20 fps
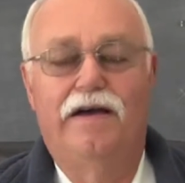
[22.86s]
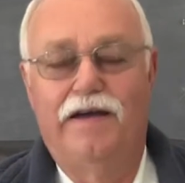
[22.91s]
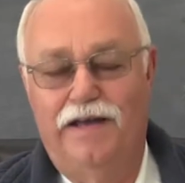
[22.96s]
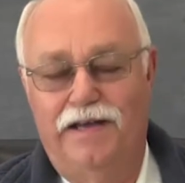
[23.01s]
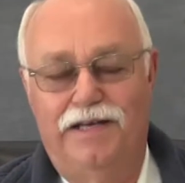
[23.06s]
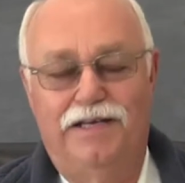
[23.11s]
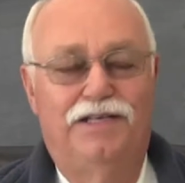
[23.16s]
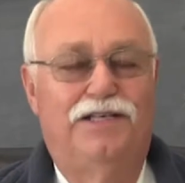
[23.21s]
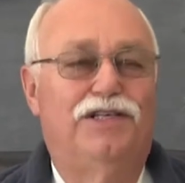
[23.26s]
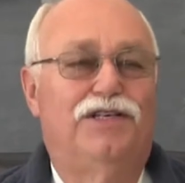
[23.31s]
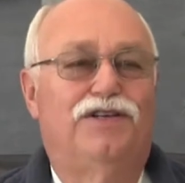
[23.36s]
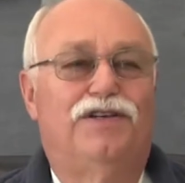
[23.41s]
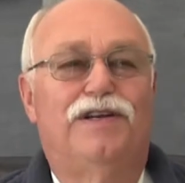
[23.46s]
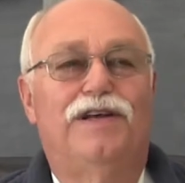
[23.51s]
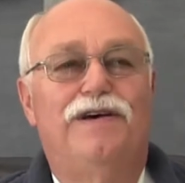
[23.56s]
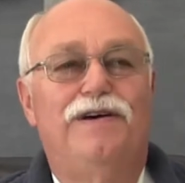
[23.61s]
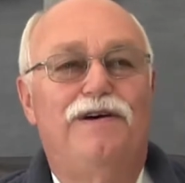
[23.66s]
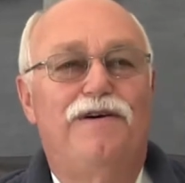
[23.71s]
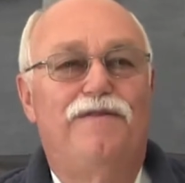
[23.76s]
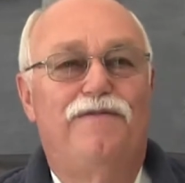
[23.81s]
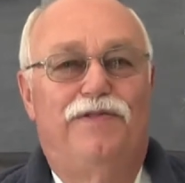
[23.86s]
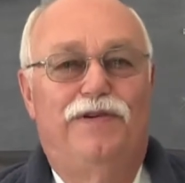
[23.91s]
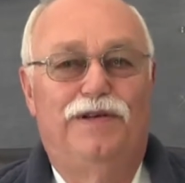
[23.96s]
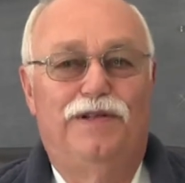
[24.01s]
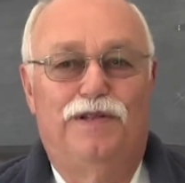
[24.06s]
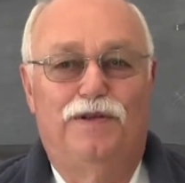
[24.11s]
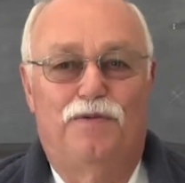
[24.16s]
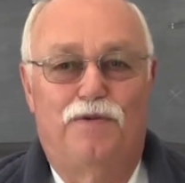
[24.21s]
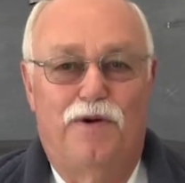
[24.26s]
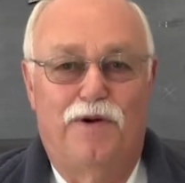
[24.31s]
and just
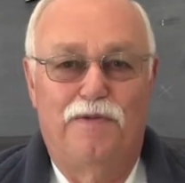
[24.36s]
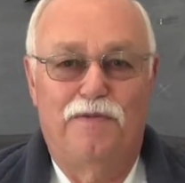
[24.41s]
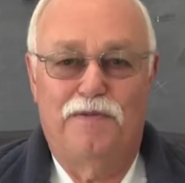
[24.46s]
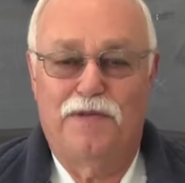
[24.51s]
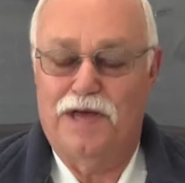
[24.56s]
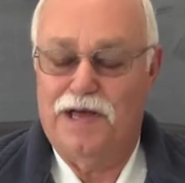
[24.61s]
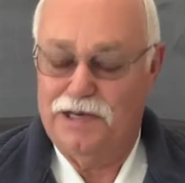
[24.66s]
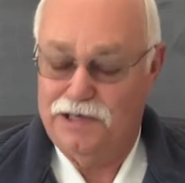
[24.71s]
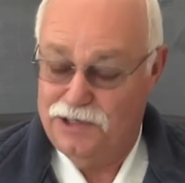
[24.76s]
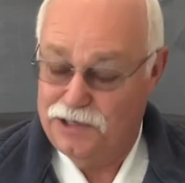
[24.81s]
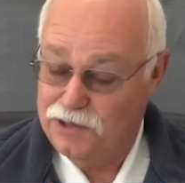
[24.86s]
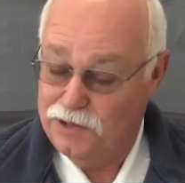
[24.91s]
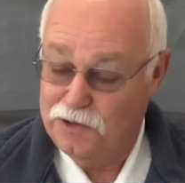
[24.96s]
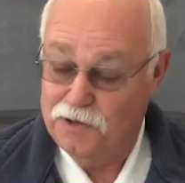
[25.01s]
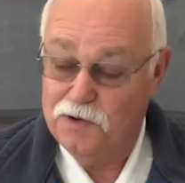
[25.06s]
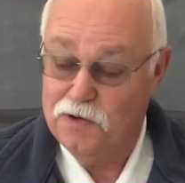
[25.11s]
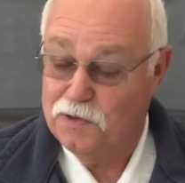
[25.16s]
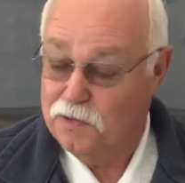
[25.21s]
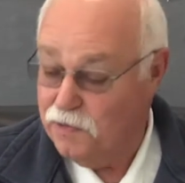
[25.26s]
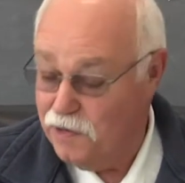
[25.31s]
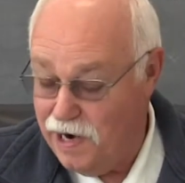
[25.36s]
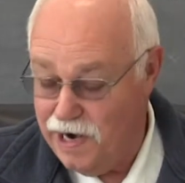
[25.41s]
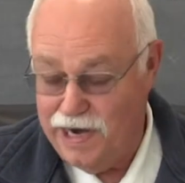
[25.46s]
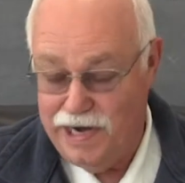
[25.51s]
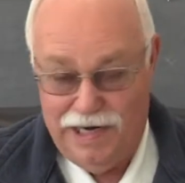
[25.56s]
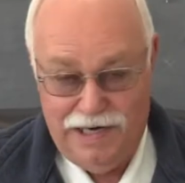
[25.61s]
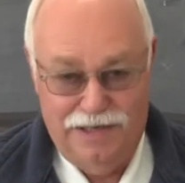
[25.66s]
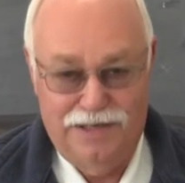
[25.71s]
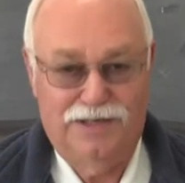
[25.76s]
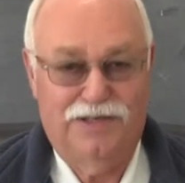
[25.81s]
feel the warmth, that's
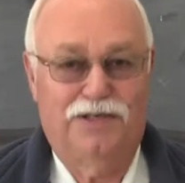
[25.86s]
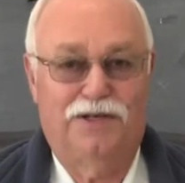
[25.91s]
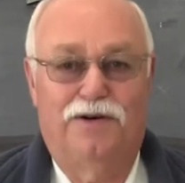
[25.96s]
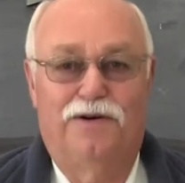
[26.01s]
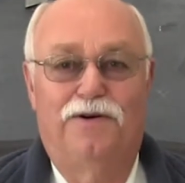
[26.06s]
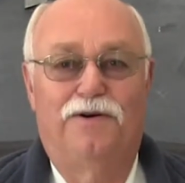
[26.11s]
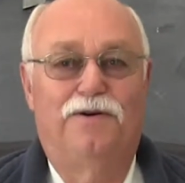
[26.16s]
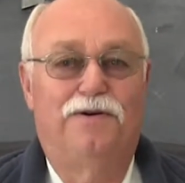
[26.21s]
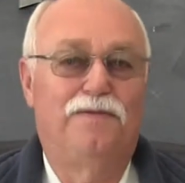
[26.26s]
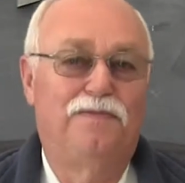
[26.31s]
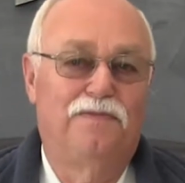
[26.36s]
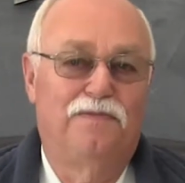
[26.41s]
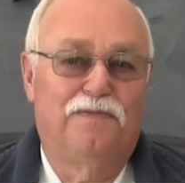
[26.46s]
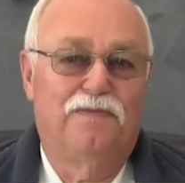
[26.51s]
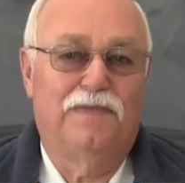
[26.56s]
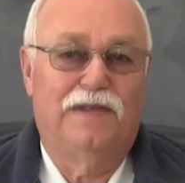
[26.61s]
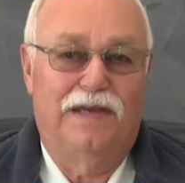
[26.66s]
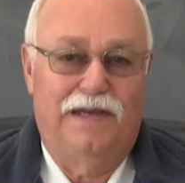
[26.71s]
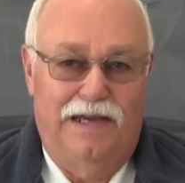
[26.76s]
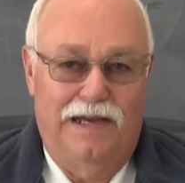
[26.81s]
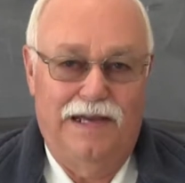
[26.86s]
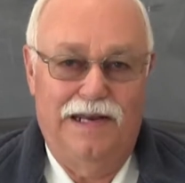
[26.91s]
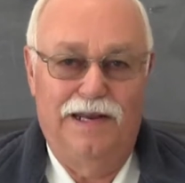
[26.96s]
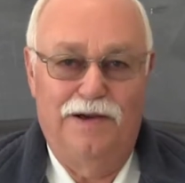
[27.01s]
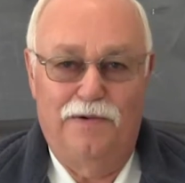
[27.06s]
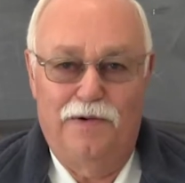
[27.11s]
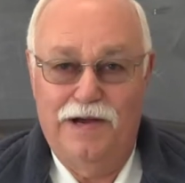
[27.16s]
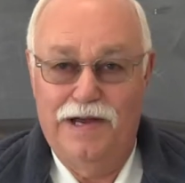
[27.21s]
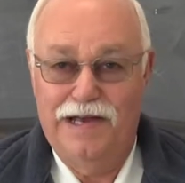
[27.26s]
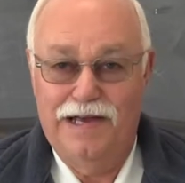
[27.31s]
great. So
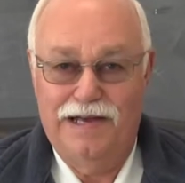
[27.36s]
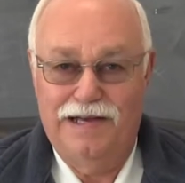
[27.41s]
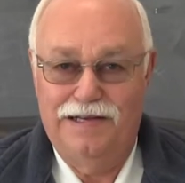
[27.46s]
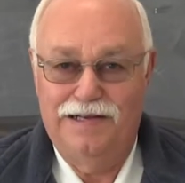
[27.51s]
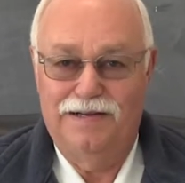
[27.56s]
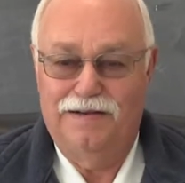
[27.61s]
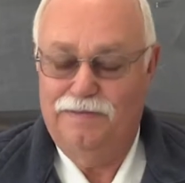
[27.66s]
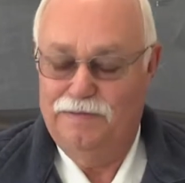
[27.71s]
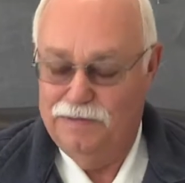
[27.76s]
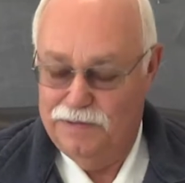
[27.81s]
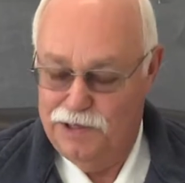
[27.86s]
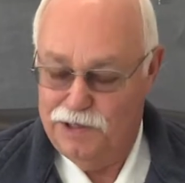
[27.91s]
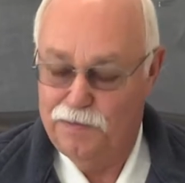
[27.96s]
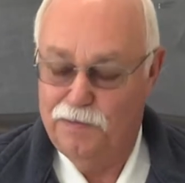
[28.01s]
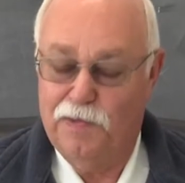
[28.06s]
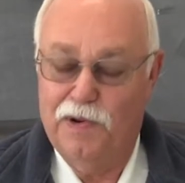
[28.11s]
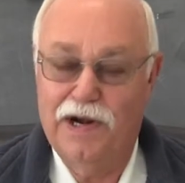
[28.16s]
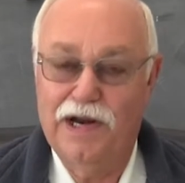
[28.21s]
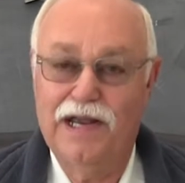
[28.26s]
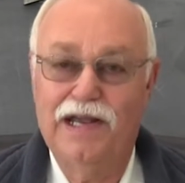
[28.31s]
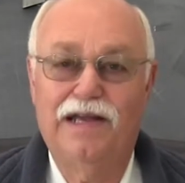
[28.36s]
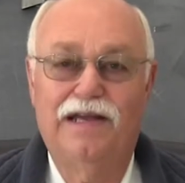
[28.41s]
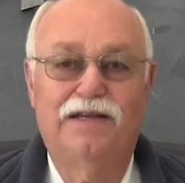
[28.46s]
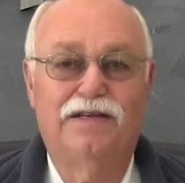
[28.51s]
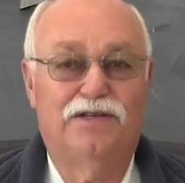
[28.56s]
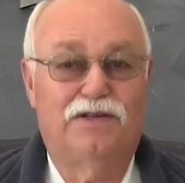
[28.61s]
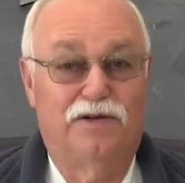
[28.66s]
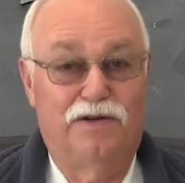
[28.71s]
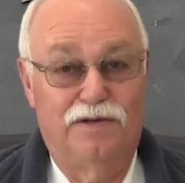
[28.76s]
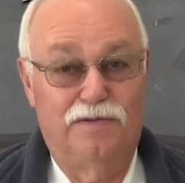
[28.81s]
anyway, spring
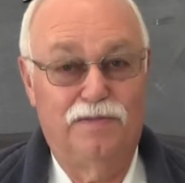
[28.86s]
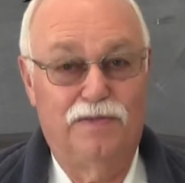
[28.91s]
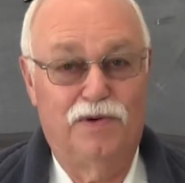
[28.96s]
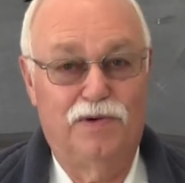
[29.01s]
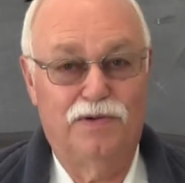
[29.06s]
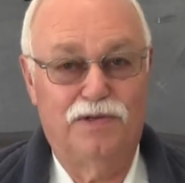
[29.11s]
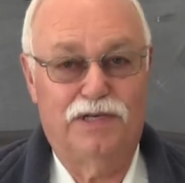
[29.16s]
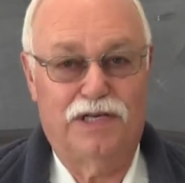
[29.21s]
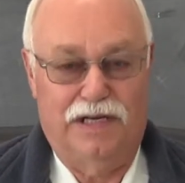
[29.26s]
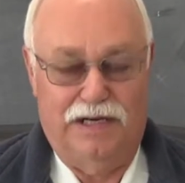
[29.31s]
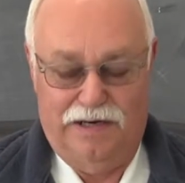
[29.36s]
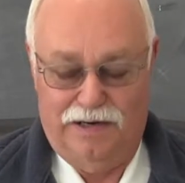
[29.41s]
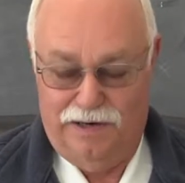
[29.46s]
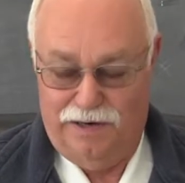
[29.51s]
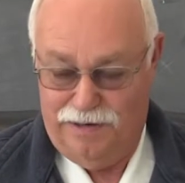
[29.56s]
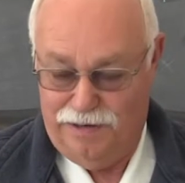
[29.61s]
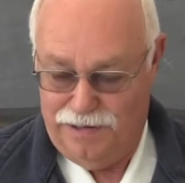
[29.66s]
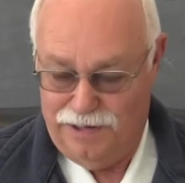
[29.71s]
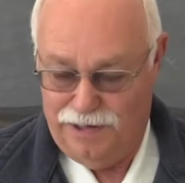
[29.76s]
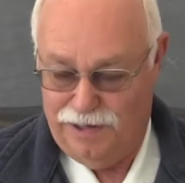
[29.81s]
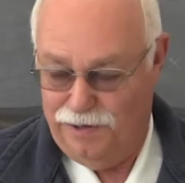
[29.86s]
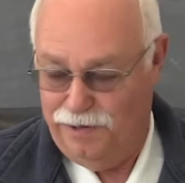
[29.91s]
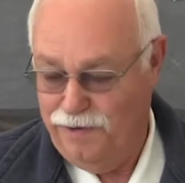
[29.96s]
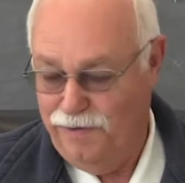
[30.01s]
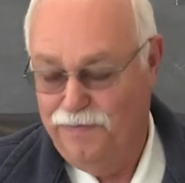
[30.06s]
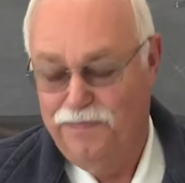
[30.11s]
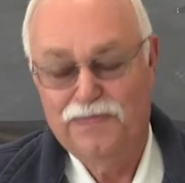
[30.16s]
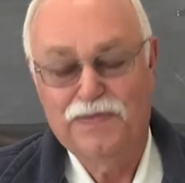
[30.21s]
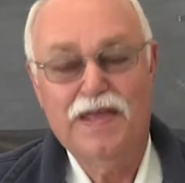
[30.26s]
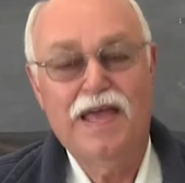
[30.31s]
is almost here. So
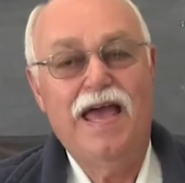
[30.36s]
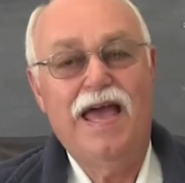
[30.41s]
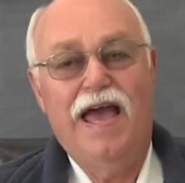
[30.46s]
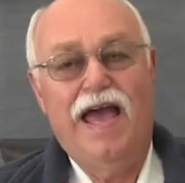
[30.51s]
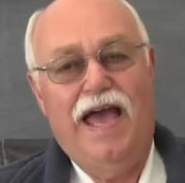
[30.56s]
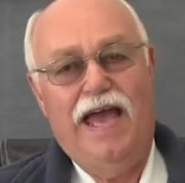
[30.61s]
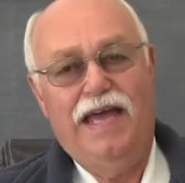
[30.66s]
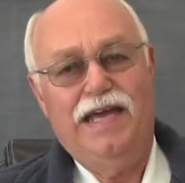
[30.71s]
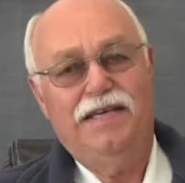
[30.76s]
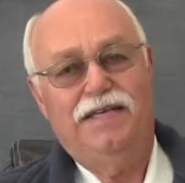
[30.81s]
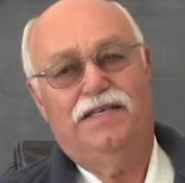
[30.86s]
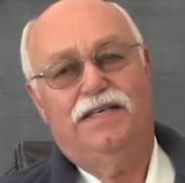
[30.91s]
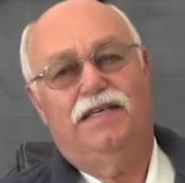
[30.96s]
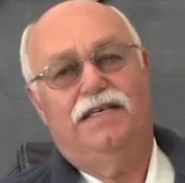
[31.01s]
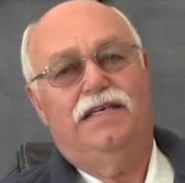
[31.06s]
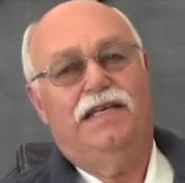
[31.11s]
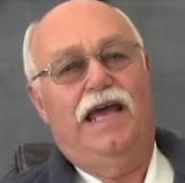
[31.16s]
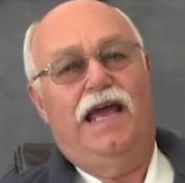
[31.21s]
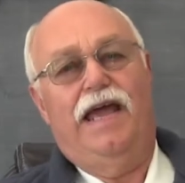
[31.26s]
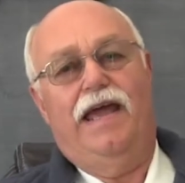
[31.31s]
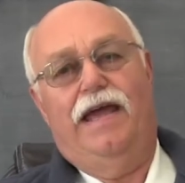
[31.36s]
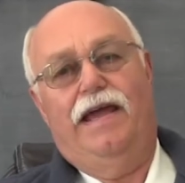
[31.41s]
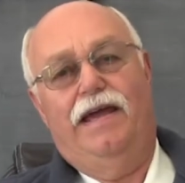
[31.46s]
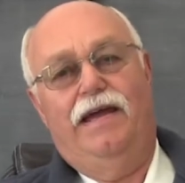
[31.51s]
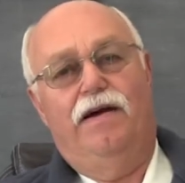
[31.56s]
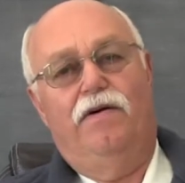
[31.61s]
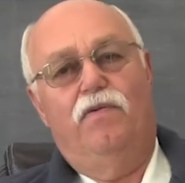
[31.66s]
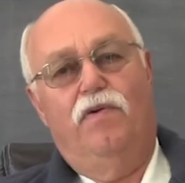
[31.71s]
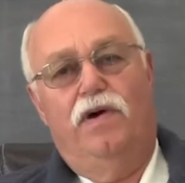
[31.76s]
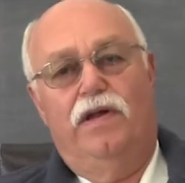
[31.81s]
hey,
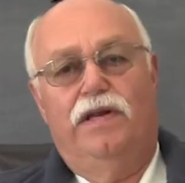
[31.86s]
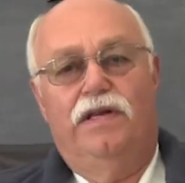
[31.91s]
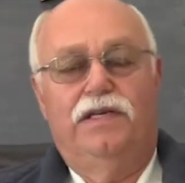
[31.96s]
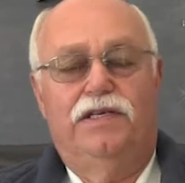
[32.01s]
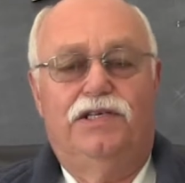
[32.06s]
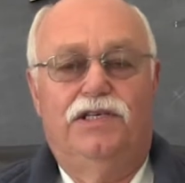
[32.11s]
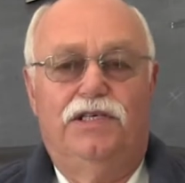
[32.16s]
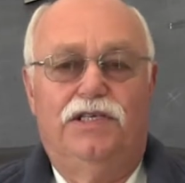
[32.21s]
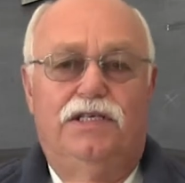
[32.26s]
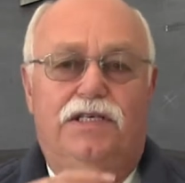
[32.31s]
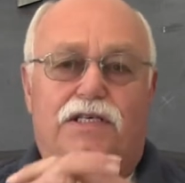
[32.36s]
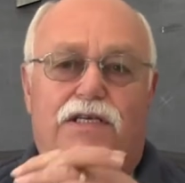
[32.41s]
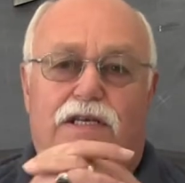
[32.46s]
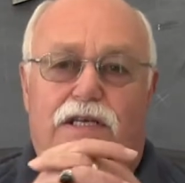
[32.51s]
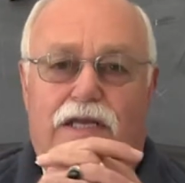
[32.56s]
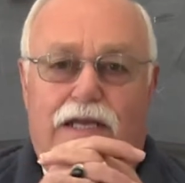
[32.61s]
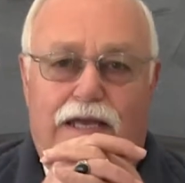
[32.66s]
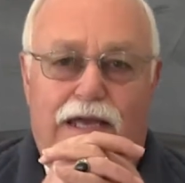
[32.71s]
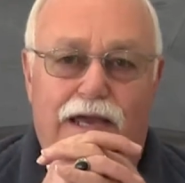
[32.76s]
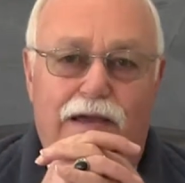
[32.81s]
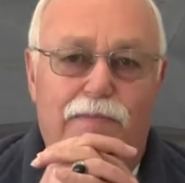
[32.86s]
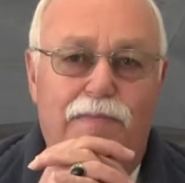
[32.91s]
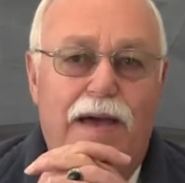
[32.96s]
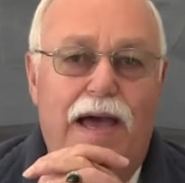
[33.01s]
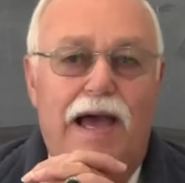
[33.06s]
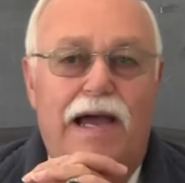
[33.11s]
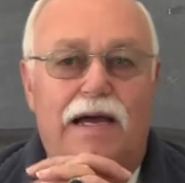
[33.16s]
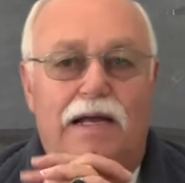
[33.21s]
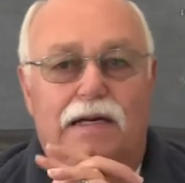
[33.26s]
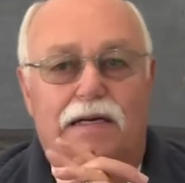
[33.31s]
today I want to just kick
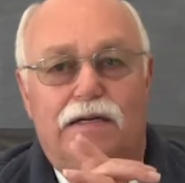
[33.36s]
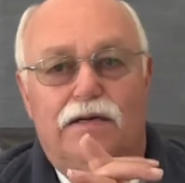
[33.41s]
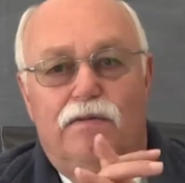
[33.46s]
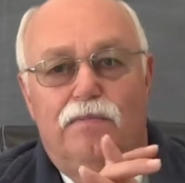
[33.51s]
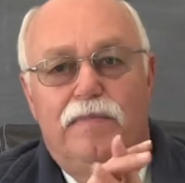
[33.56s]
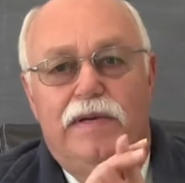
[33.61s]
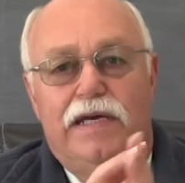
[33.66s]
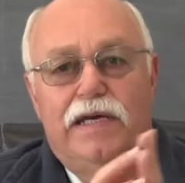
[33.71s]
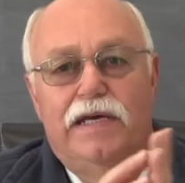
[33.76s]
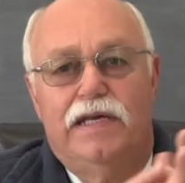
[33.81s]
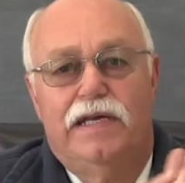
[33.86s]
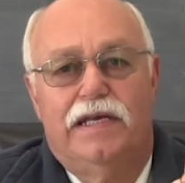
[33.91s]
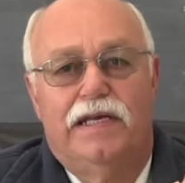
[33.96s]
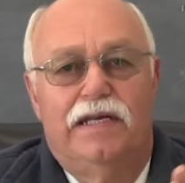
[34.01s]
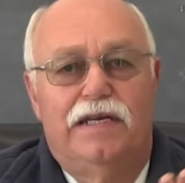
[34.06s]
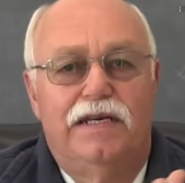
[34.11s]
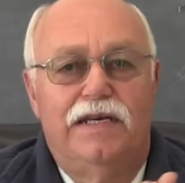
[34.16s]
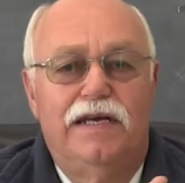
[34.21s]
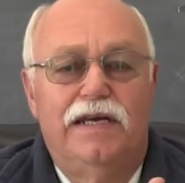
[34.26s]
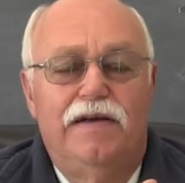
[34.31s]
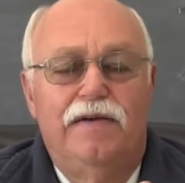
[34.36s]
back a little bit and